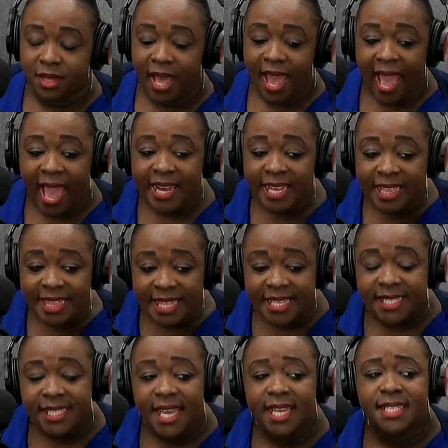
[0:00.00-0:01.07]
And in
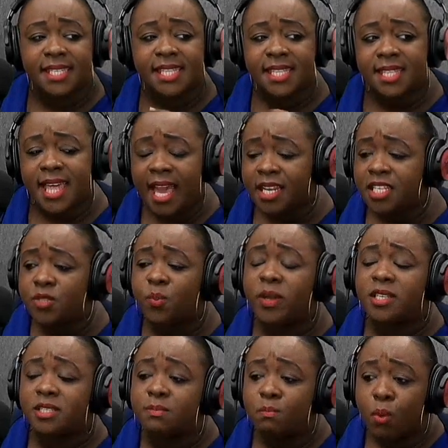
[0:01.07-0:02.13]
this case, that is what
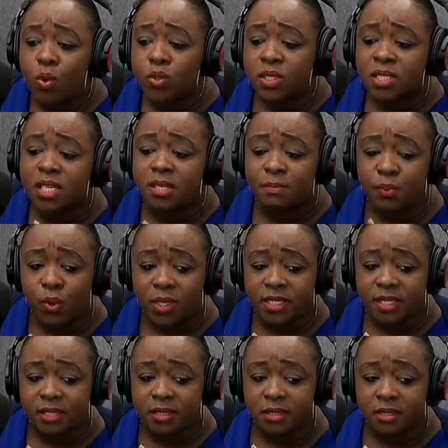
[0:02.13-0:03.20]
is most
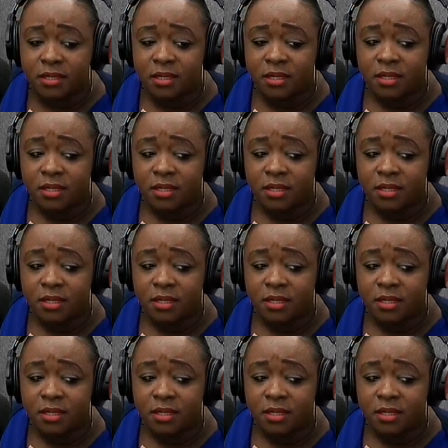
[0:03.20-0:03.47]
important.